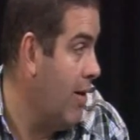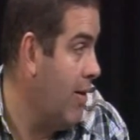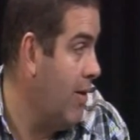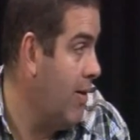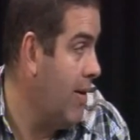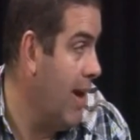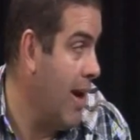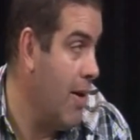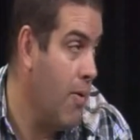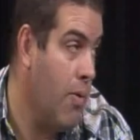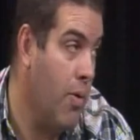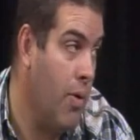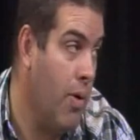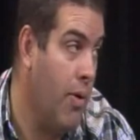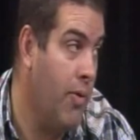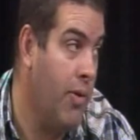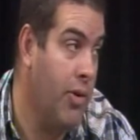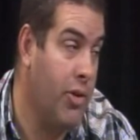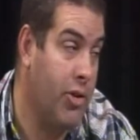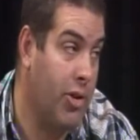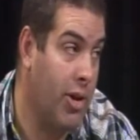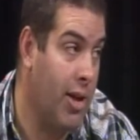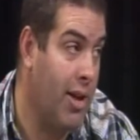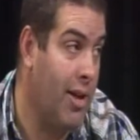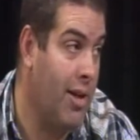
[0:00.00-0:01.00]
They were on the
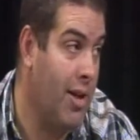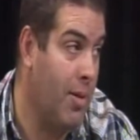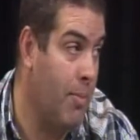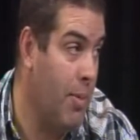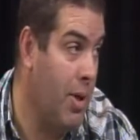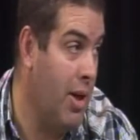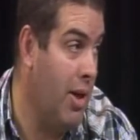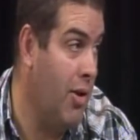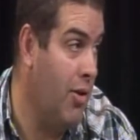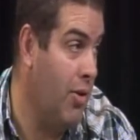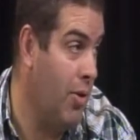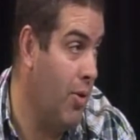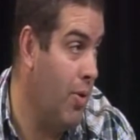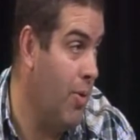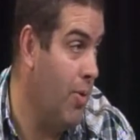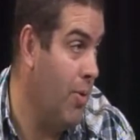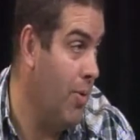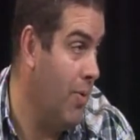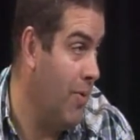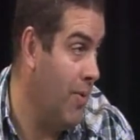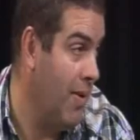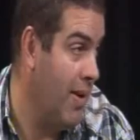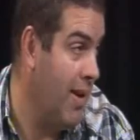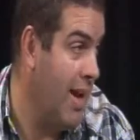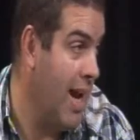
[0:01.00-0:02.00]
select committee too.
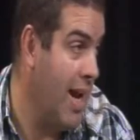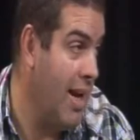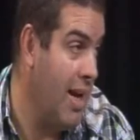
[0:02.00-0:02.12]
They